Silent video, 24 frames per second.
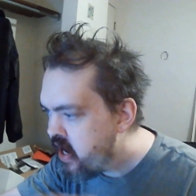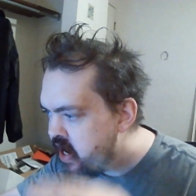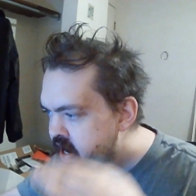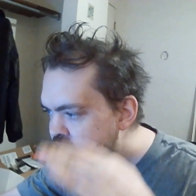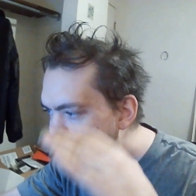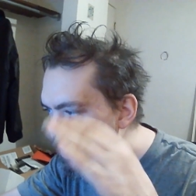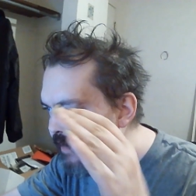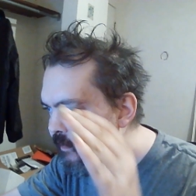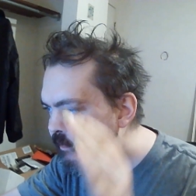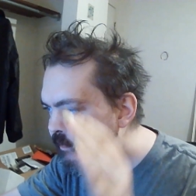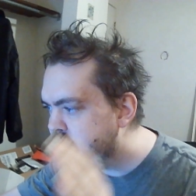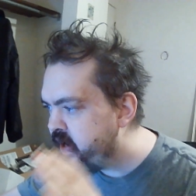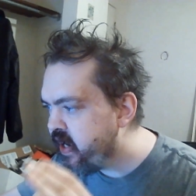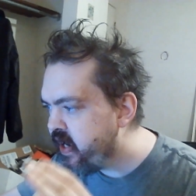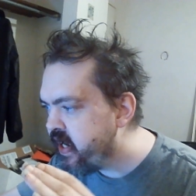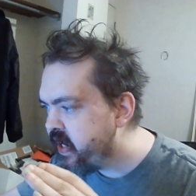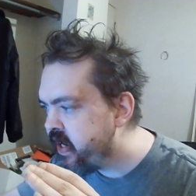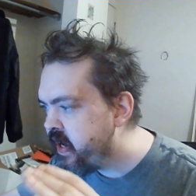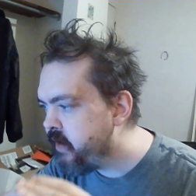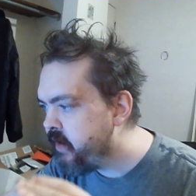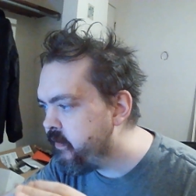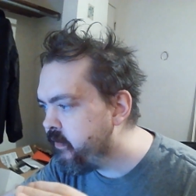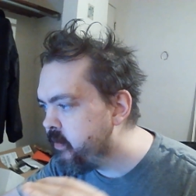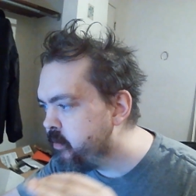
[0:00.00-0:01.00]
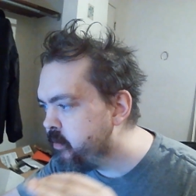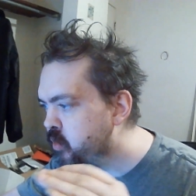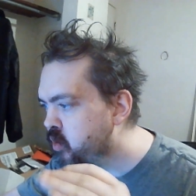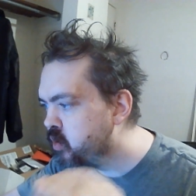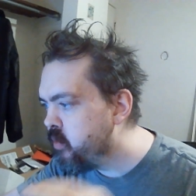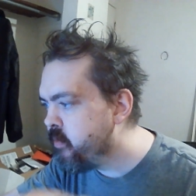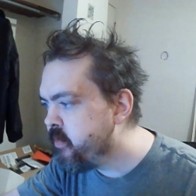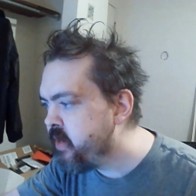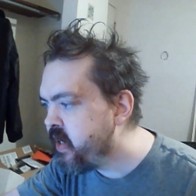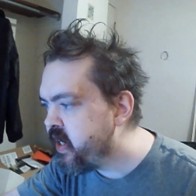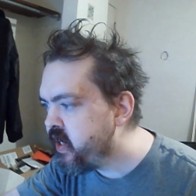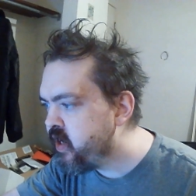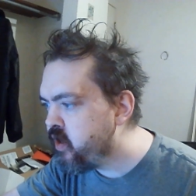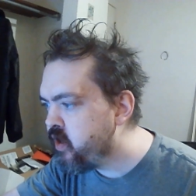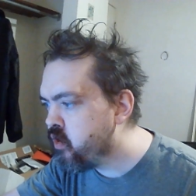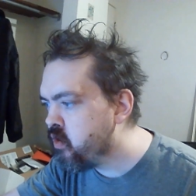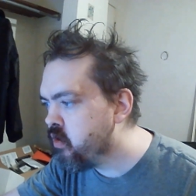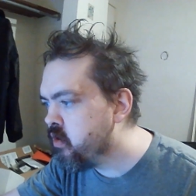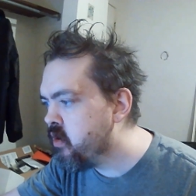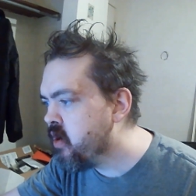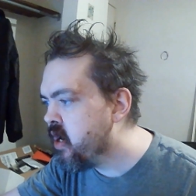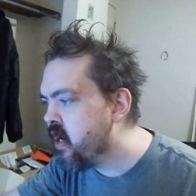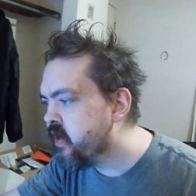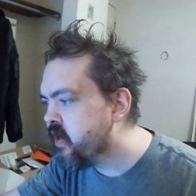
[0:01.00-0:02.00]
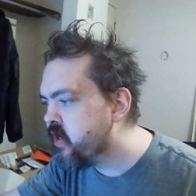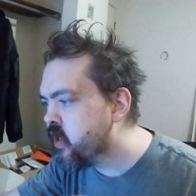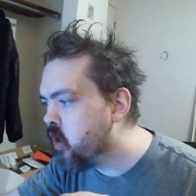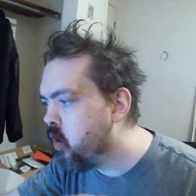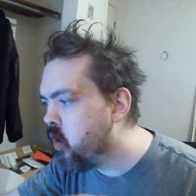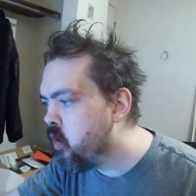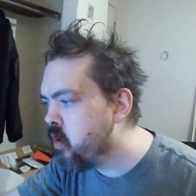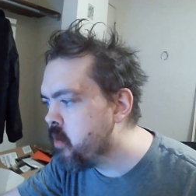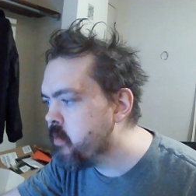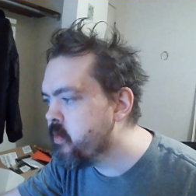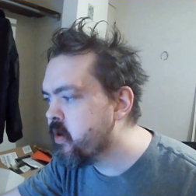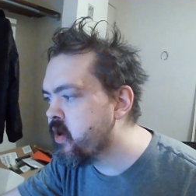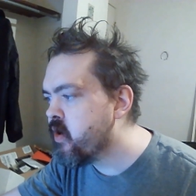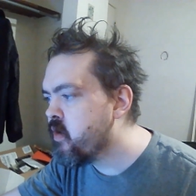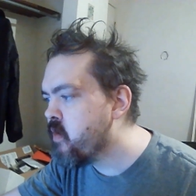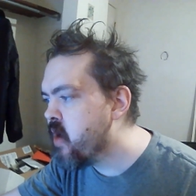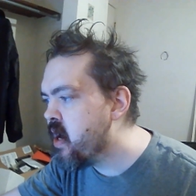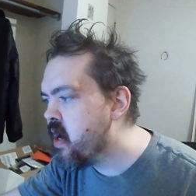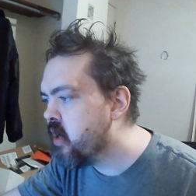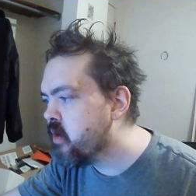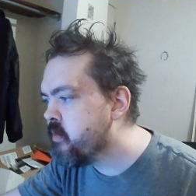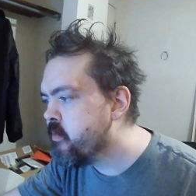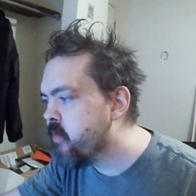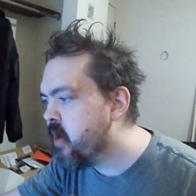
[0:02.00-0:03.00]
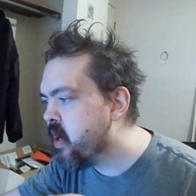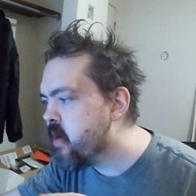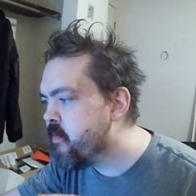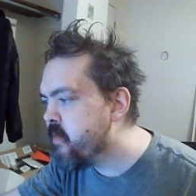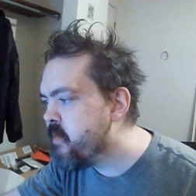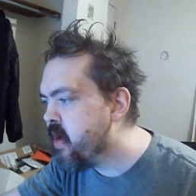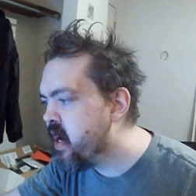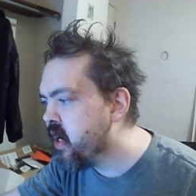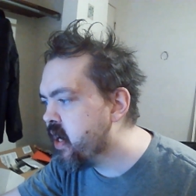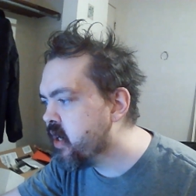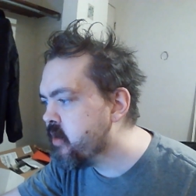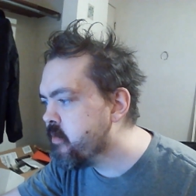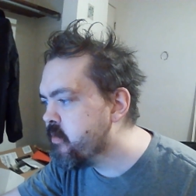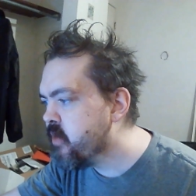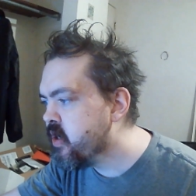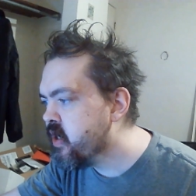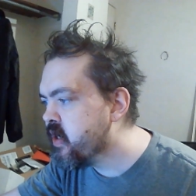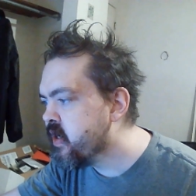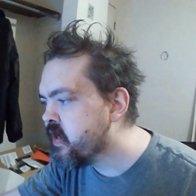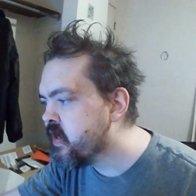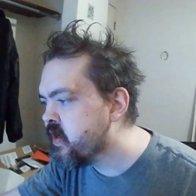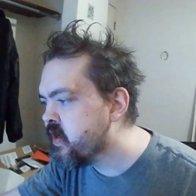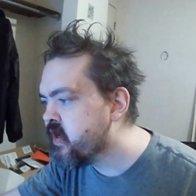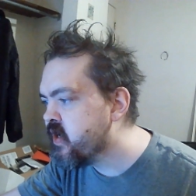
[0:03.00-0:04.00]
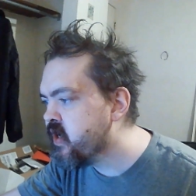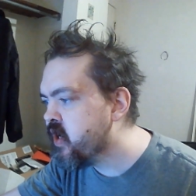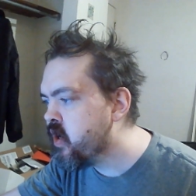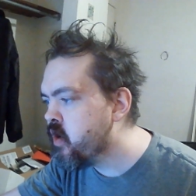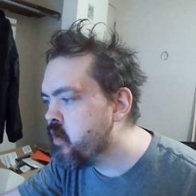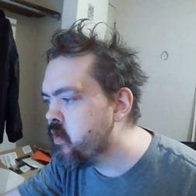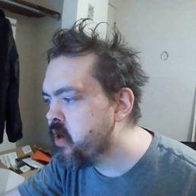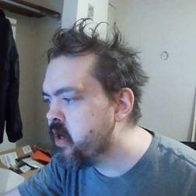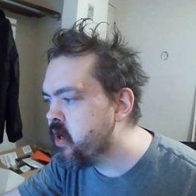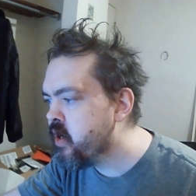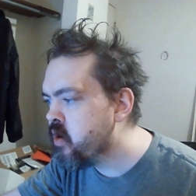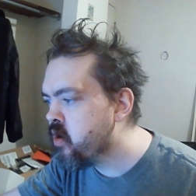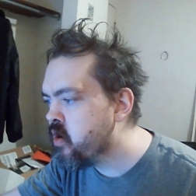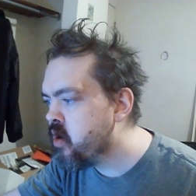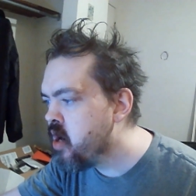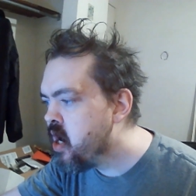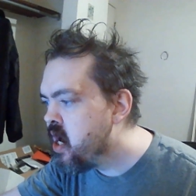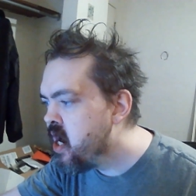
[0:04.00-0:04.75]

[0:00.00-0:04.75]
Infinitesimal meteorites orbit around my magma exterior,